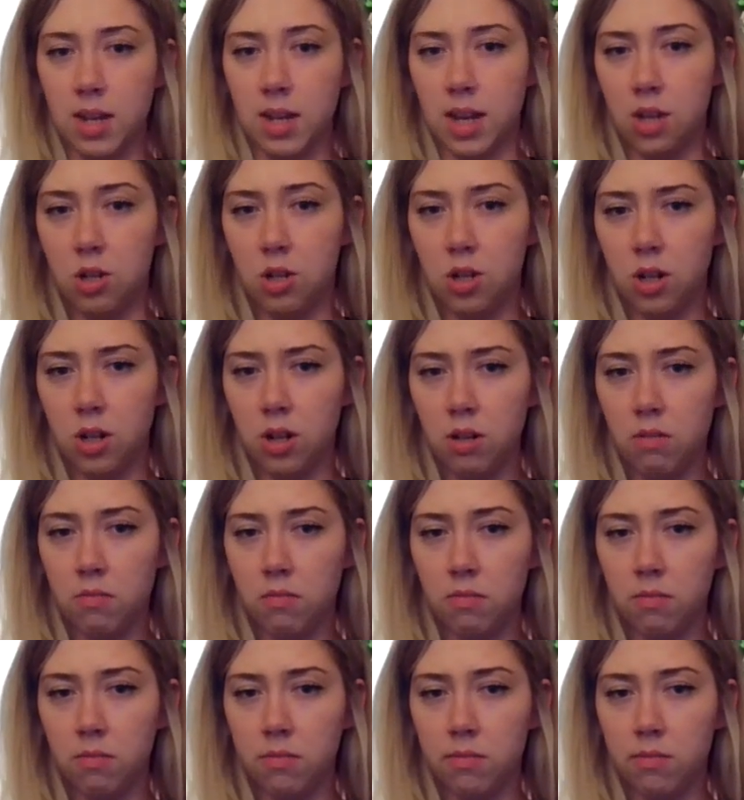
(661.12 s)
nature,
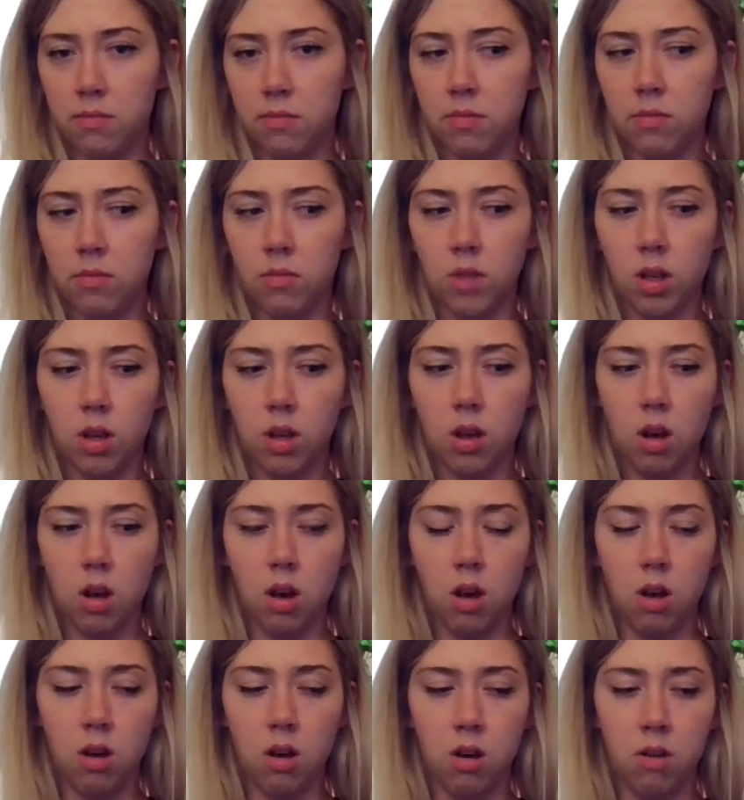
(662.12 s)

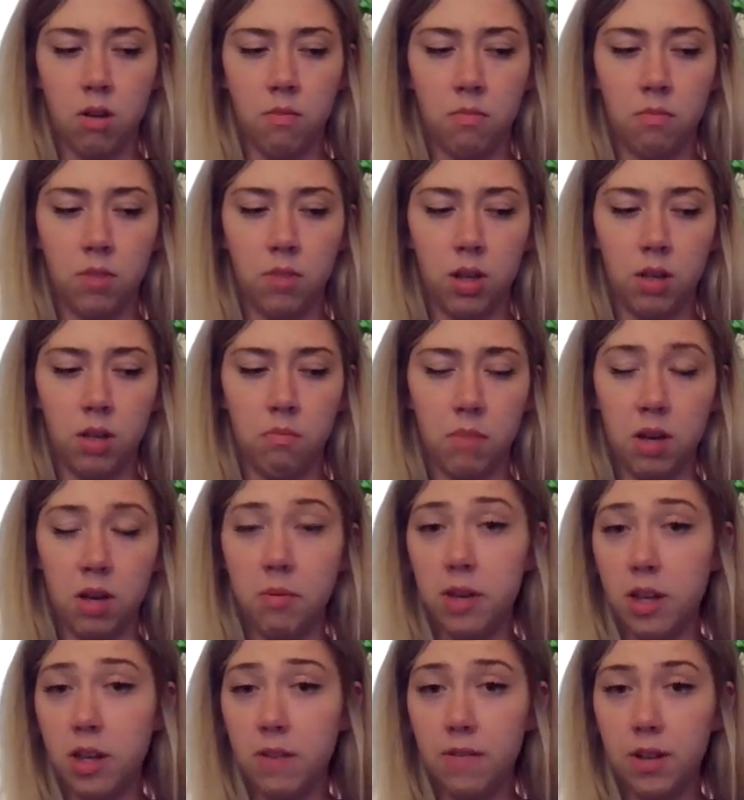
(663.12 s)
um,
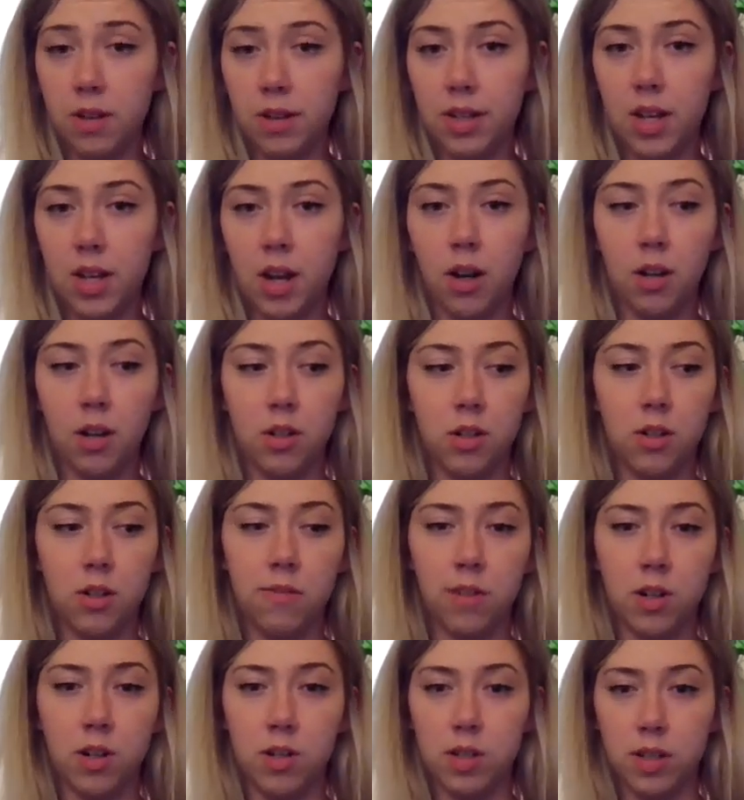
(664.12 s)
maybe even
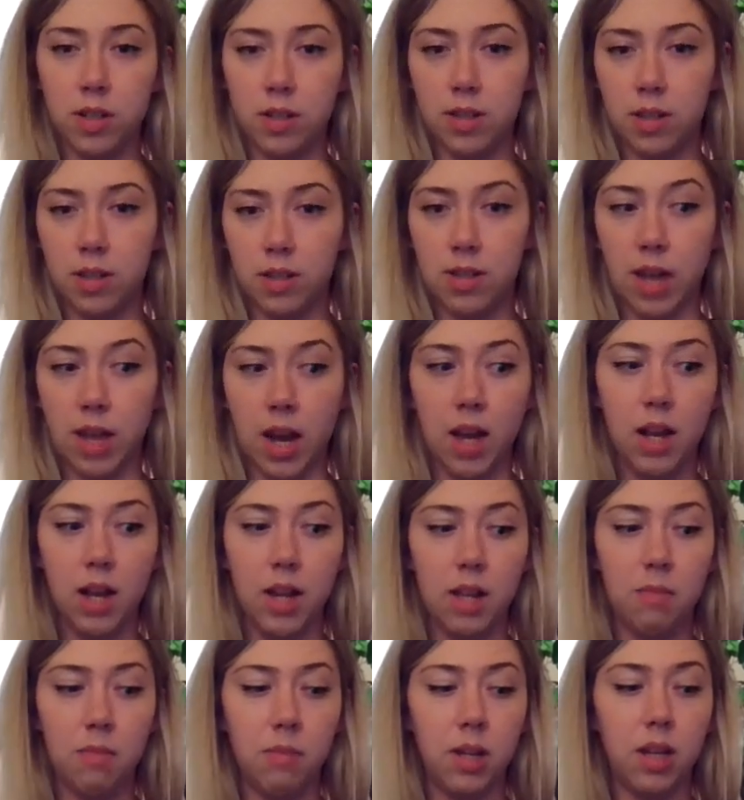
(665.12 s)
character versus
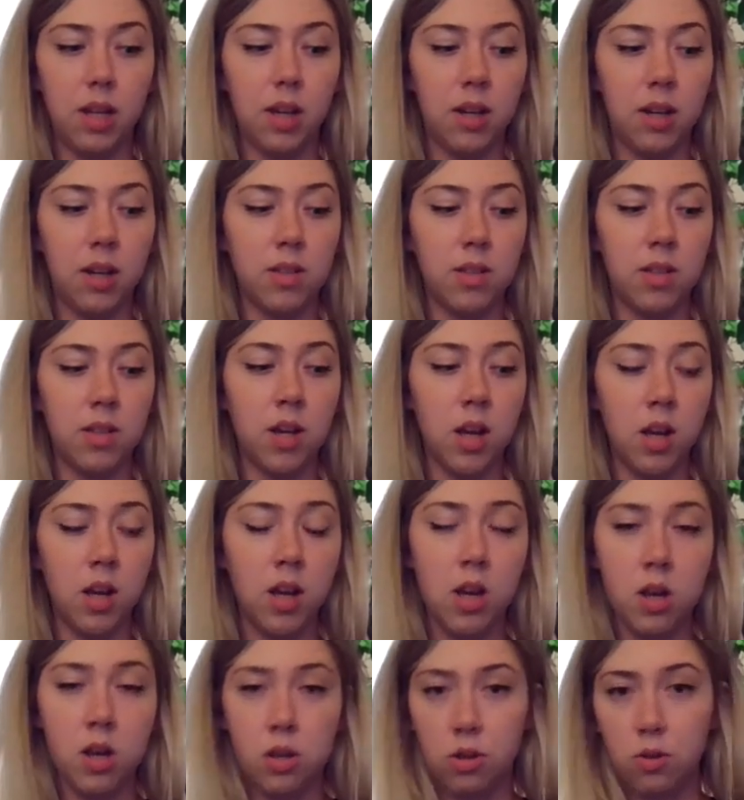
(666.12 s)
society, because
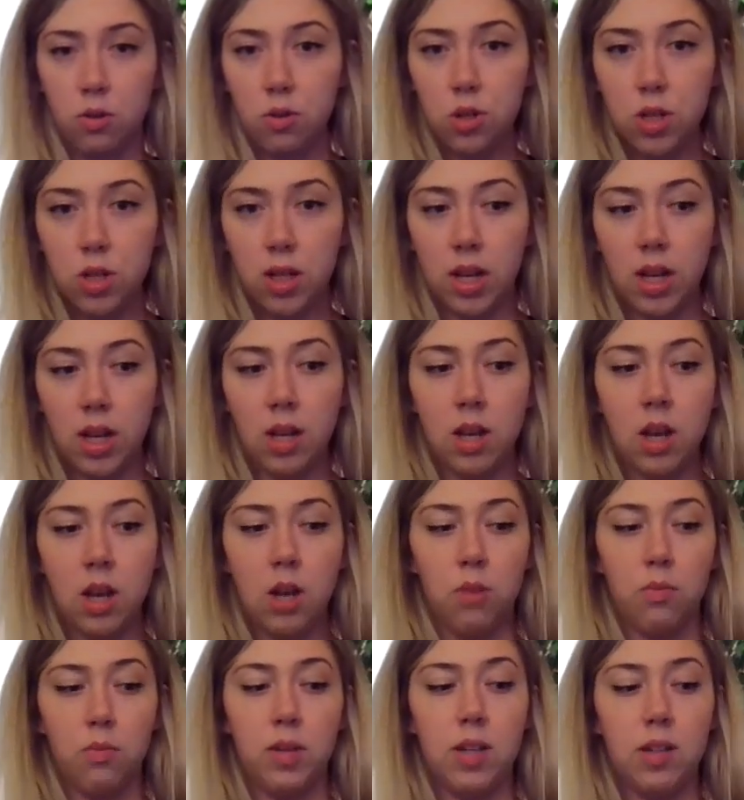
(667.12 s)
usually
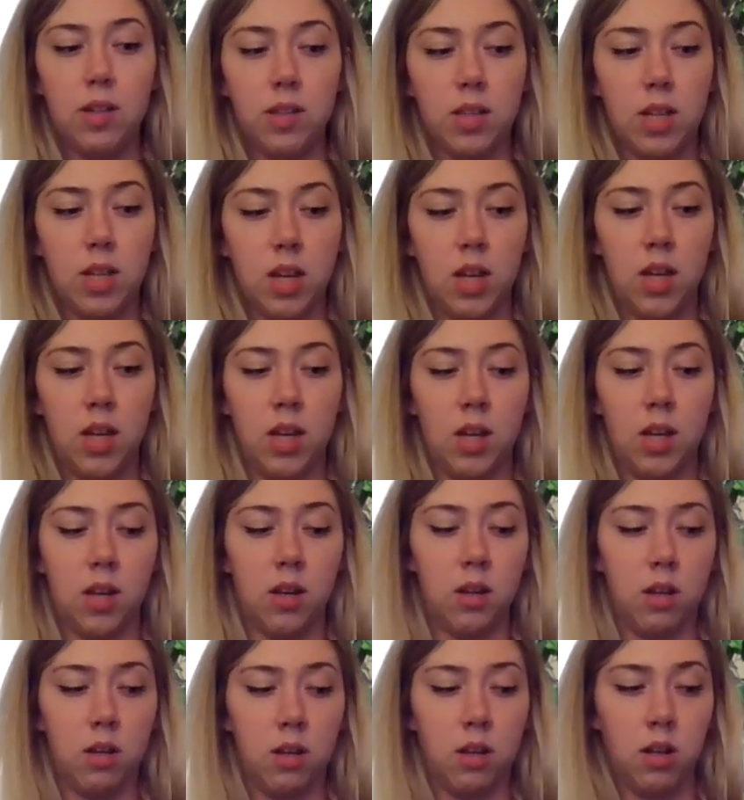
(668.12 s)
we
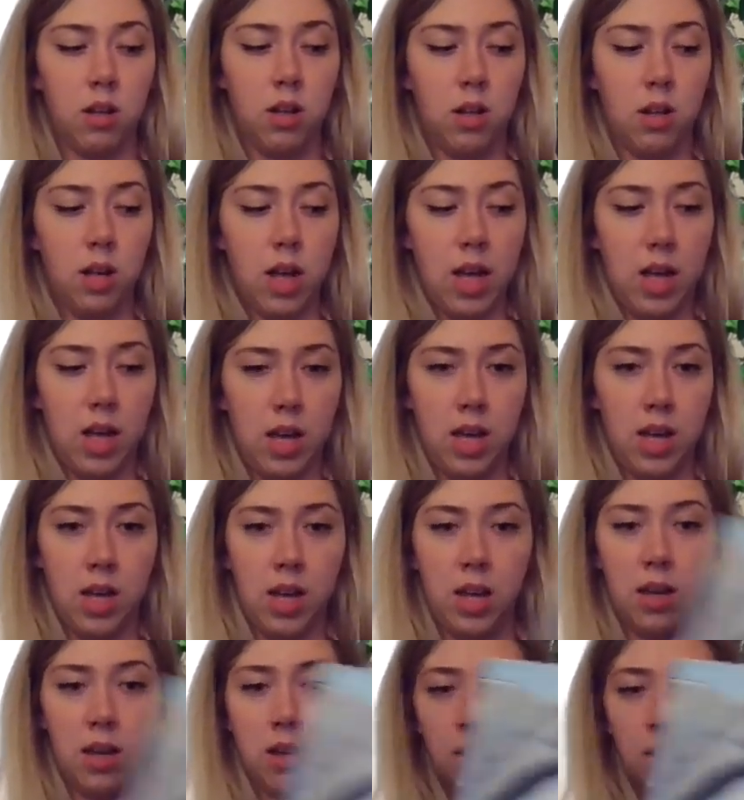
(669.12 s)
see
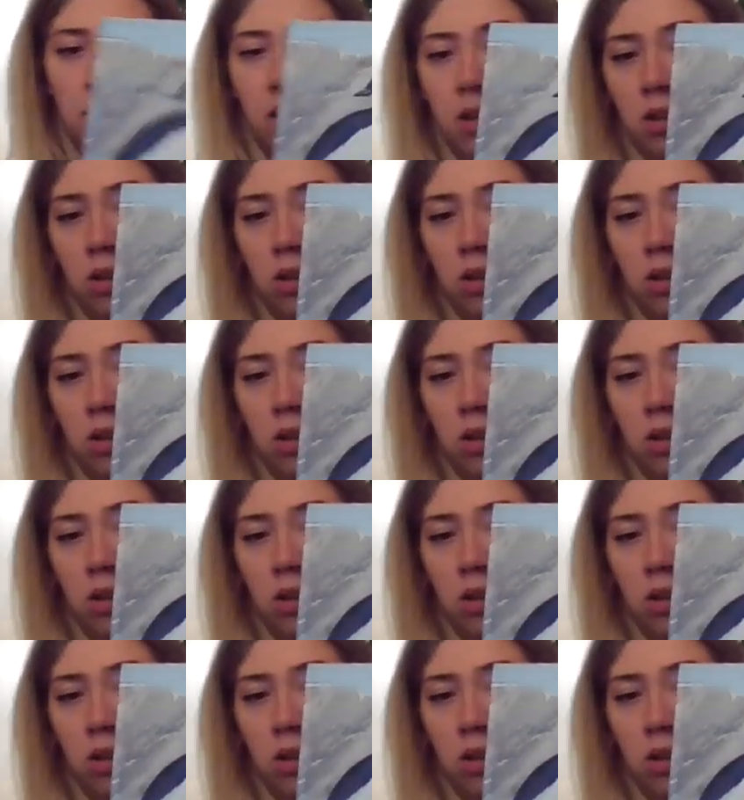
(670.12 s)
a